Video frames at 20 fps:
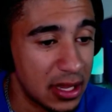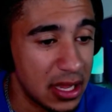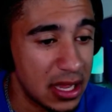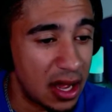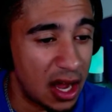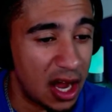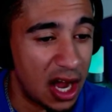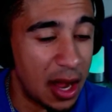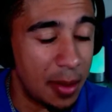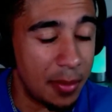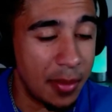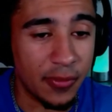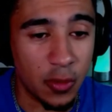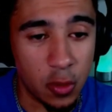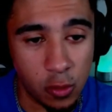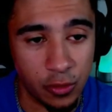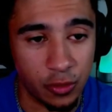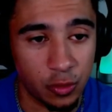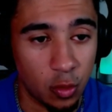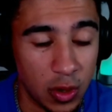Of
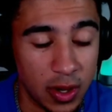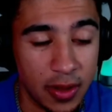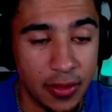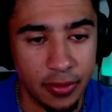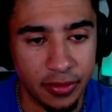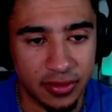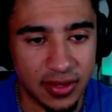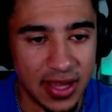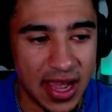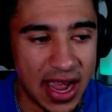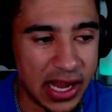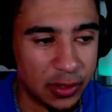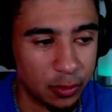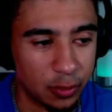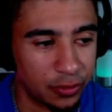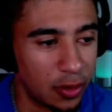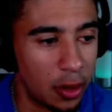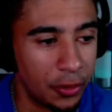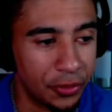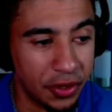course, one of those sacks
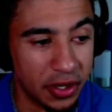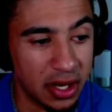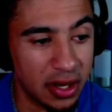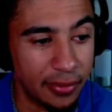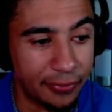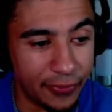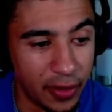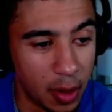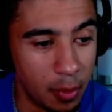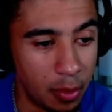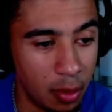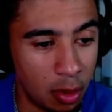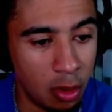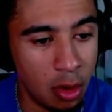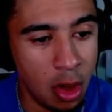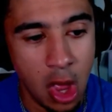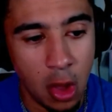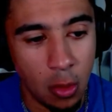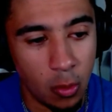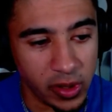resulted in a fumble
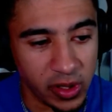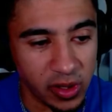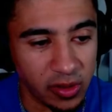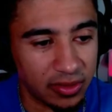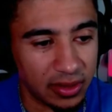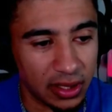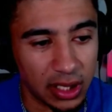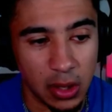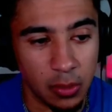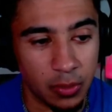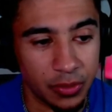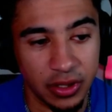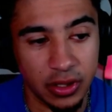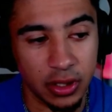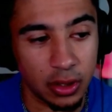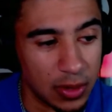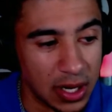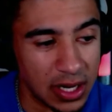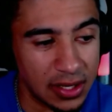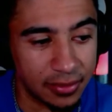when UCLA was in the
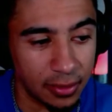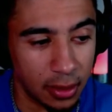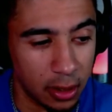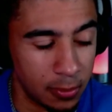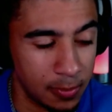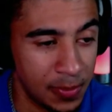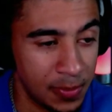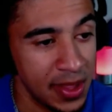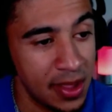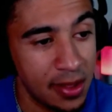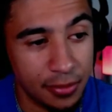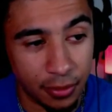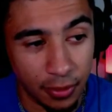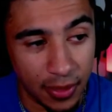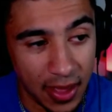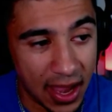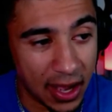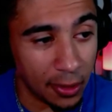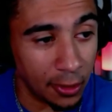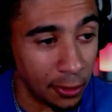red zone, so
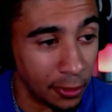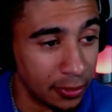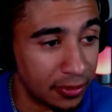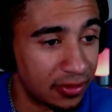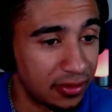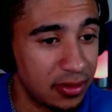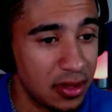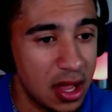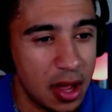that hurts.